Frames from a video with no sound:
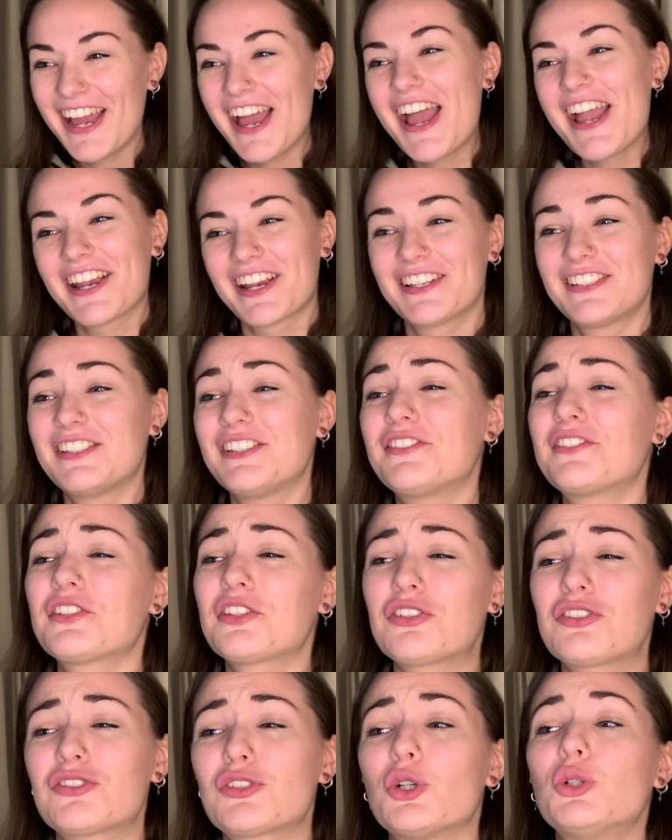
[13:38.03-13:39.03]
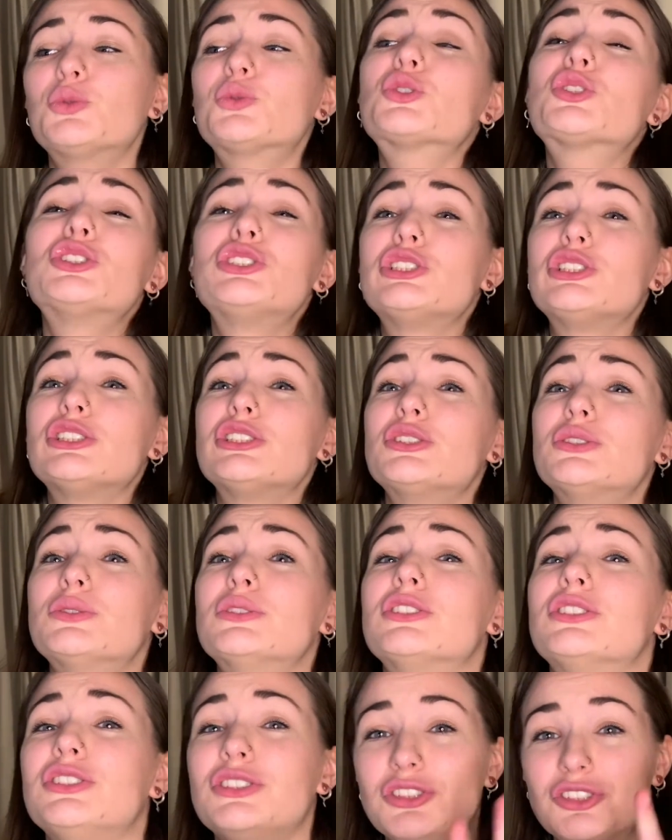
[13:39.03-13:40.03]
Because he's just so cute.
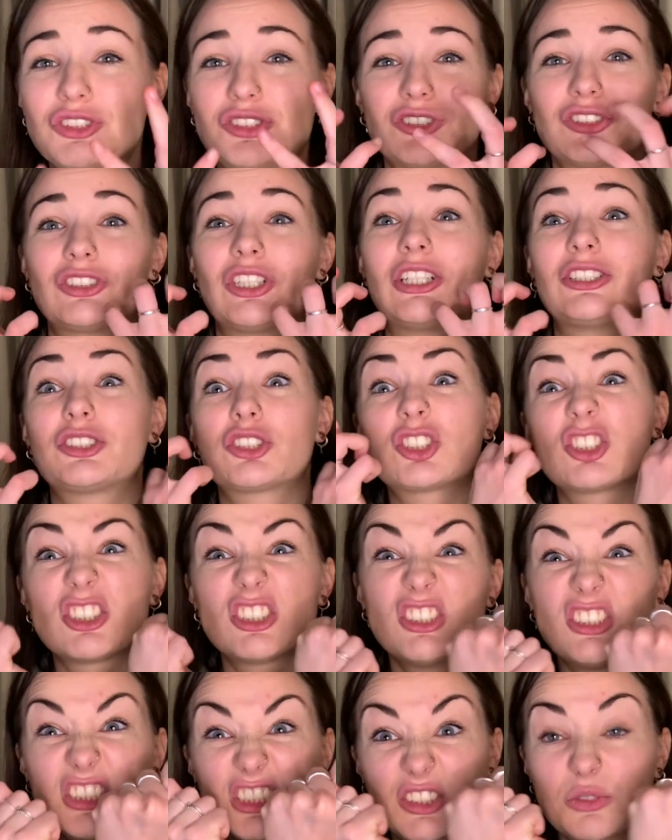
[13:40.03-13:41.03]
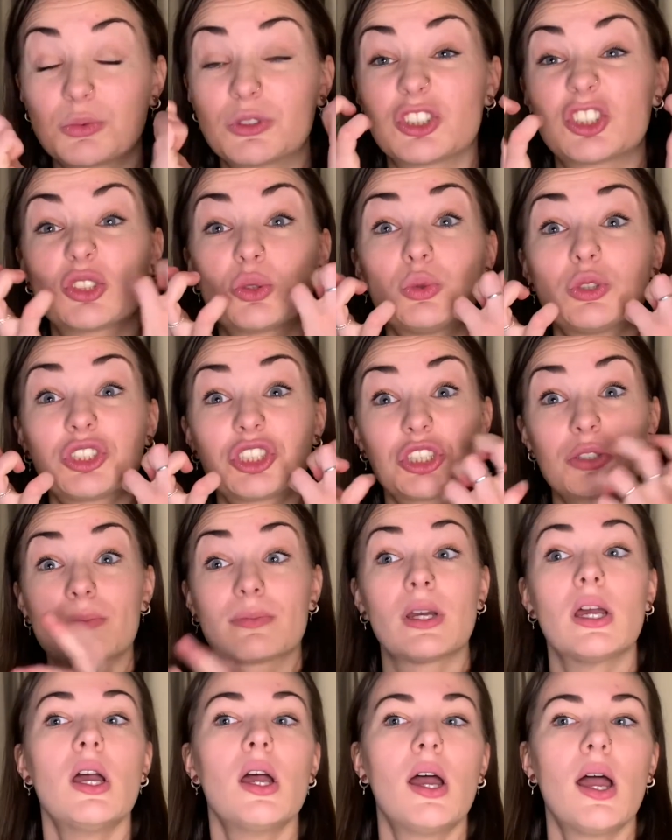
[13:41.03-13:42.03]
And I just want to squish him.
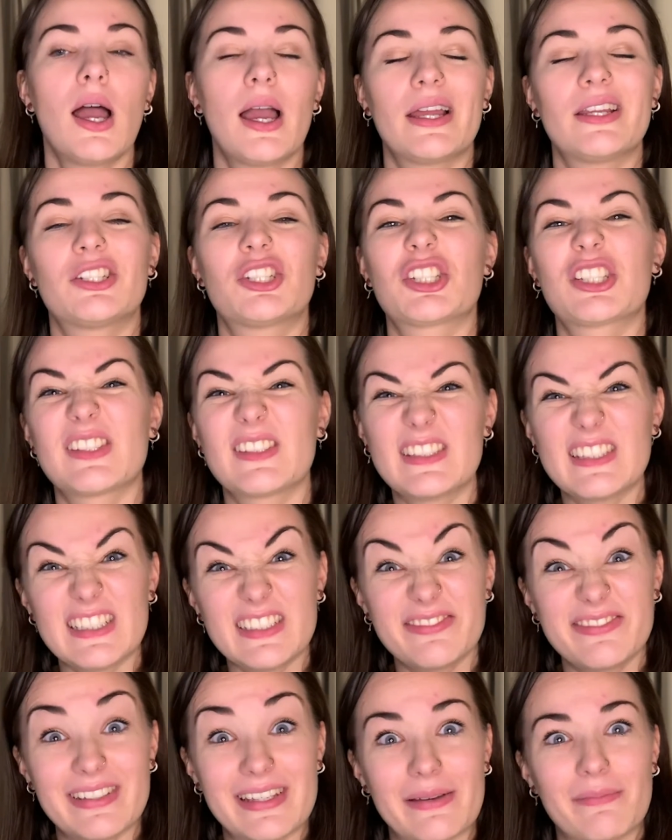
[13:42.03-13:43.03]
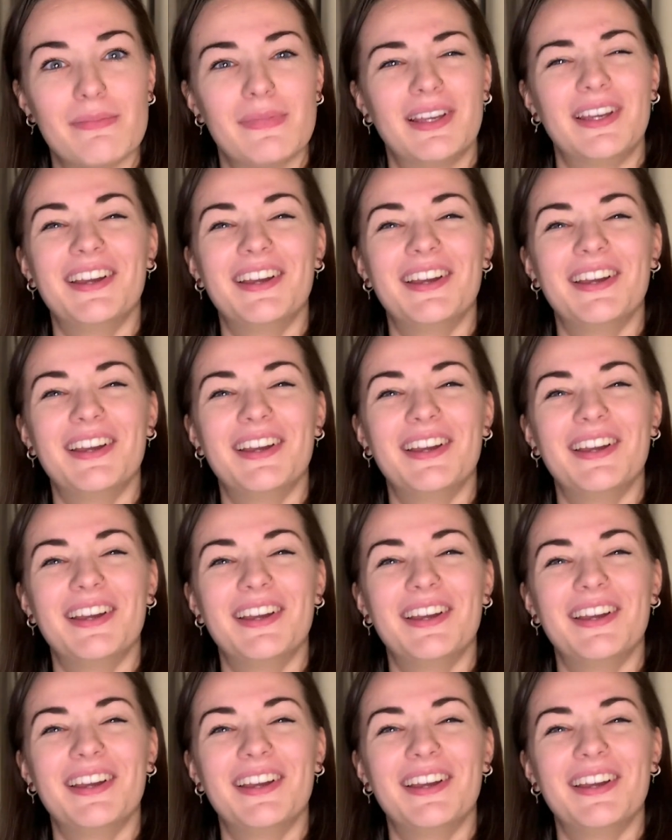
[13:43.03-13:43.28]
I just love him.